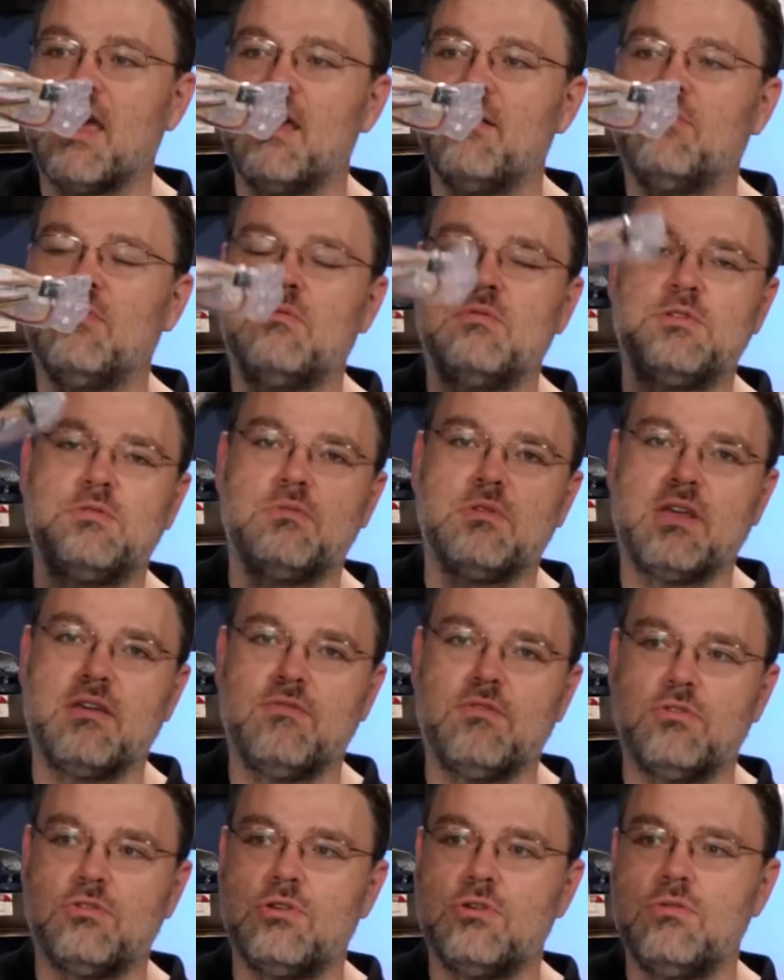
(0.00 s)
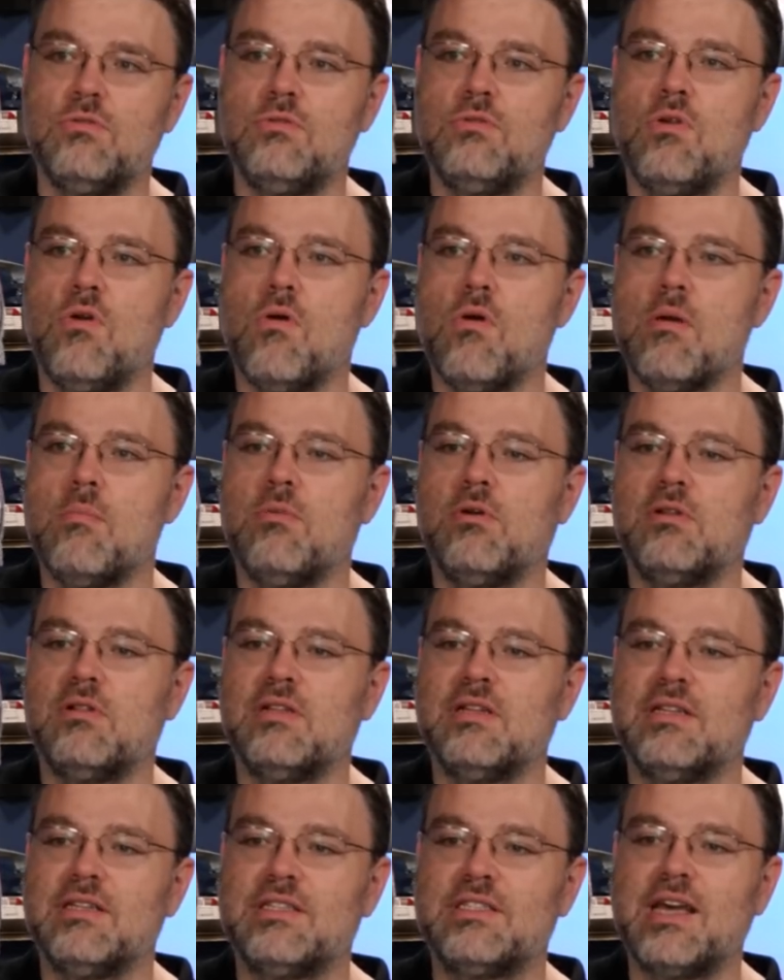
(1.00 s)
cable, which will give you two
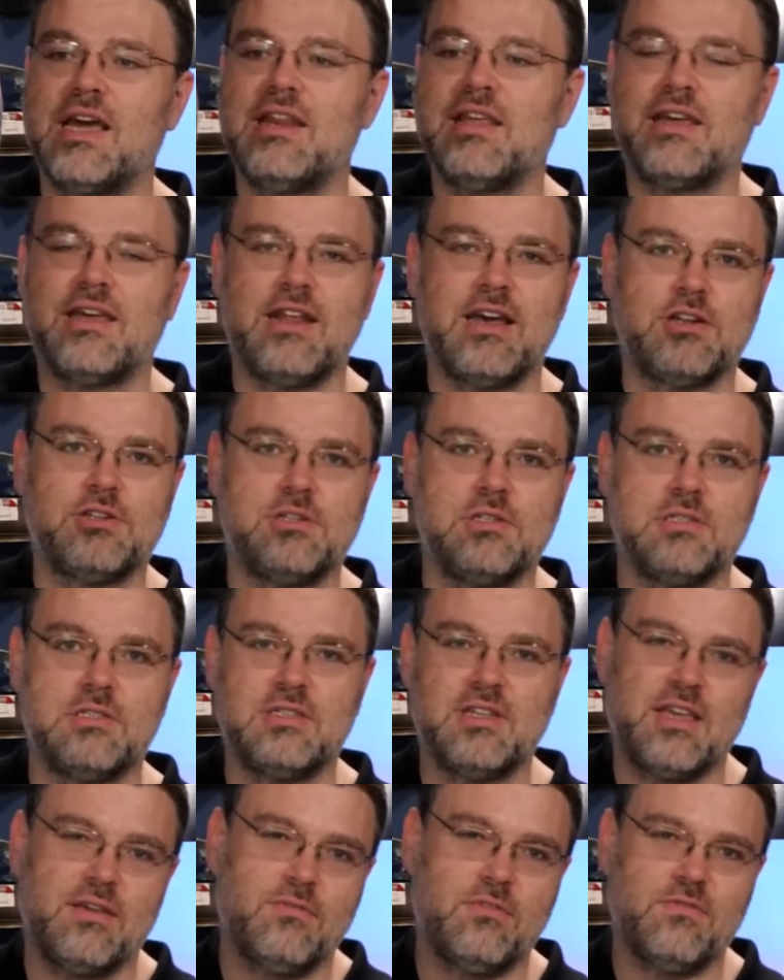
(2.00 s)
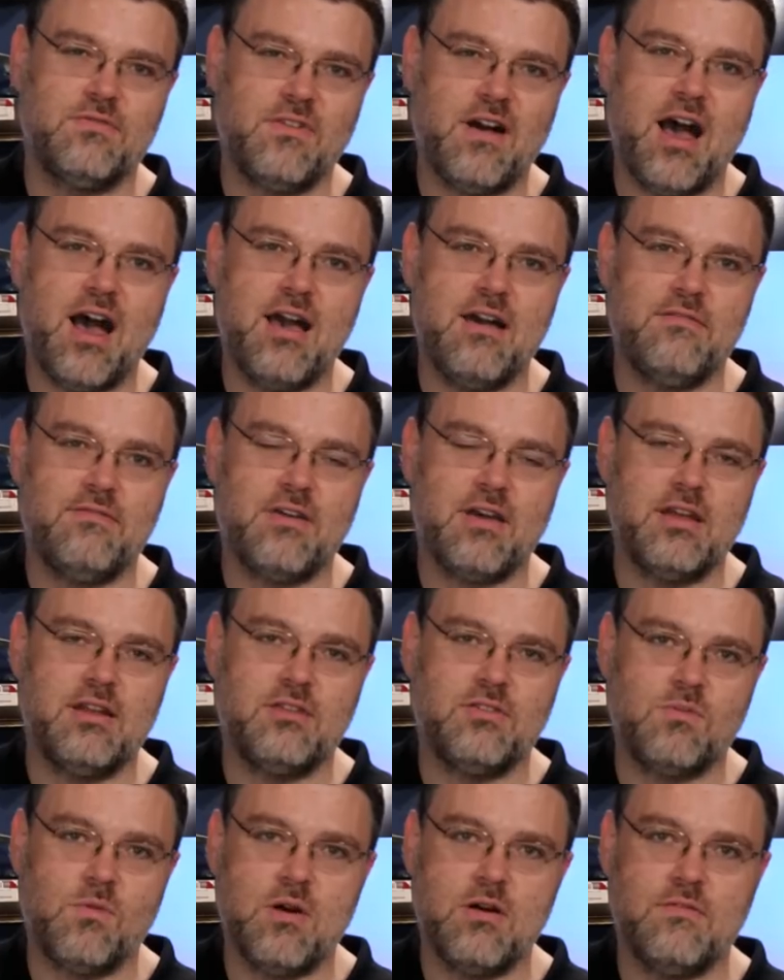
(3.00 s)
normal SATA connections that give you five
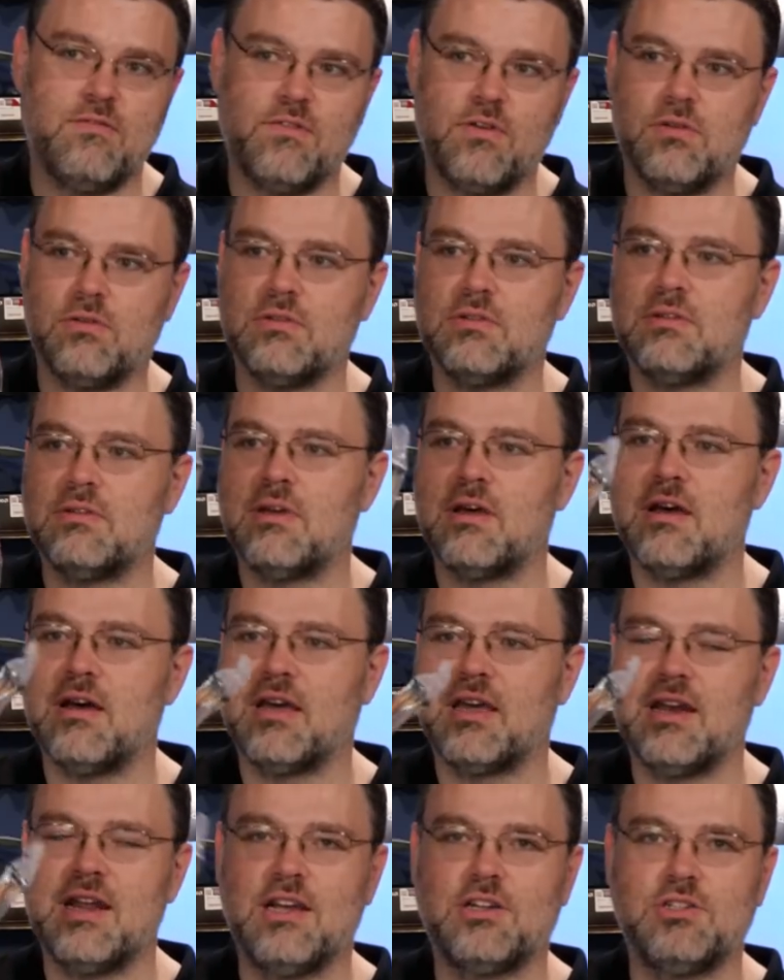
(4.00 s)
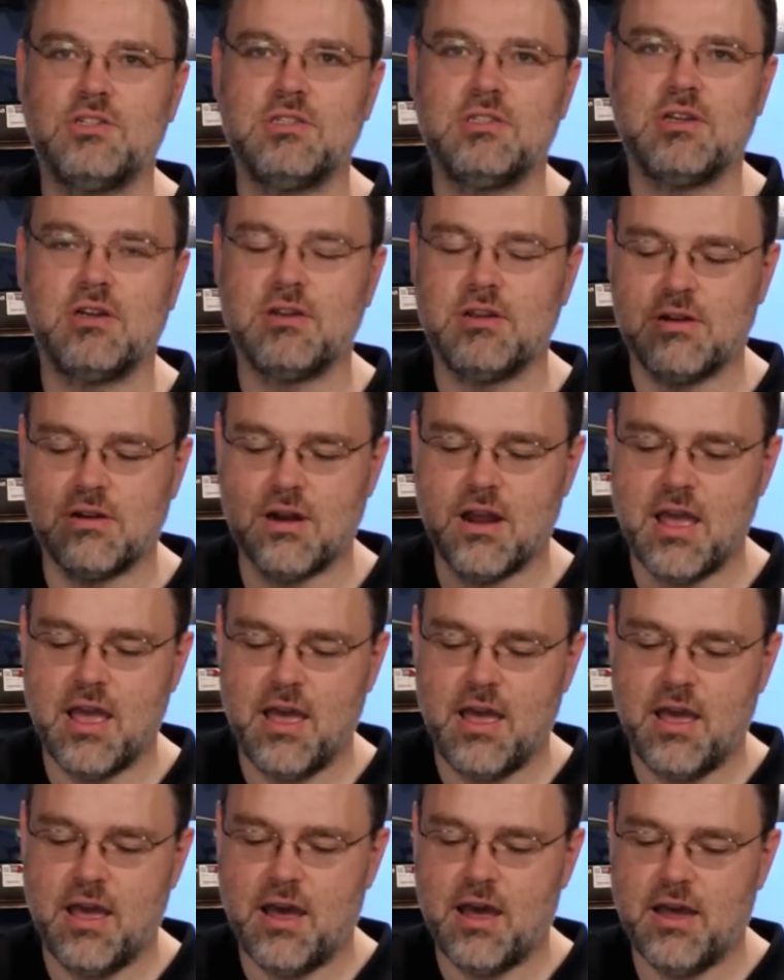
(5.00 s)
and 12 volt uh, connections on your
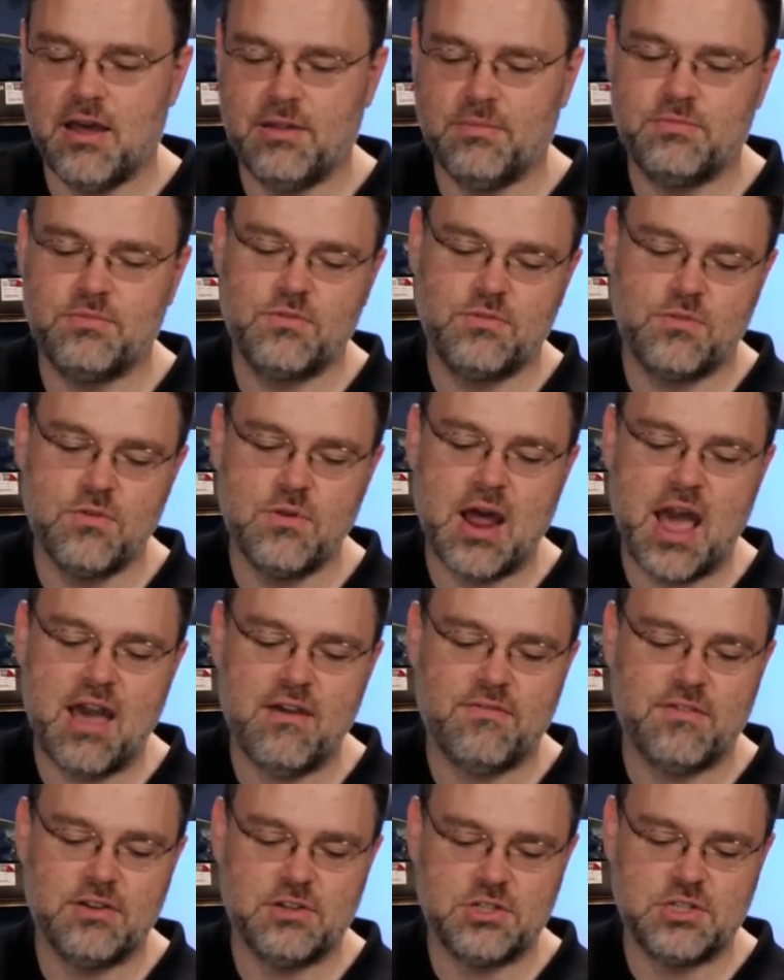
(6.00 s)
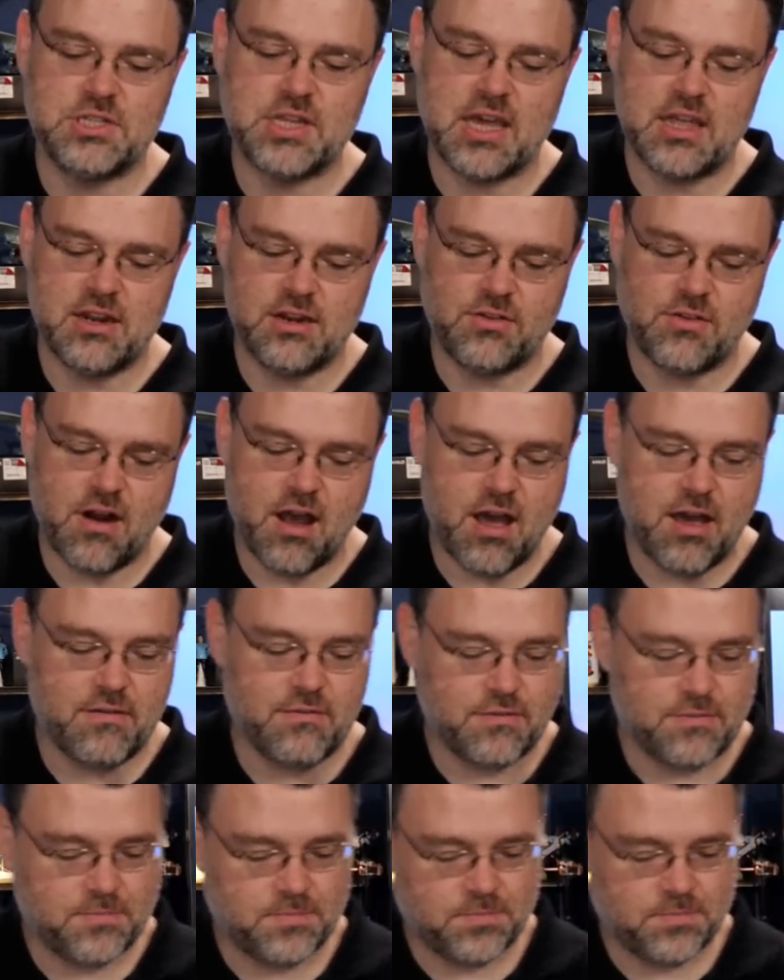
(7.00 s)
uh, two and a half inch SATA drive.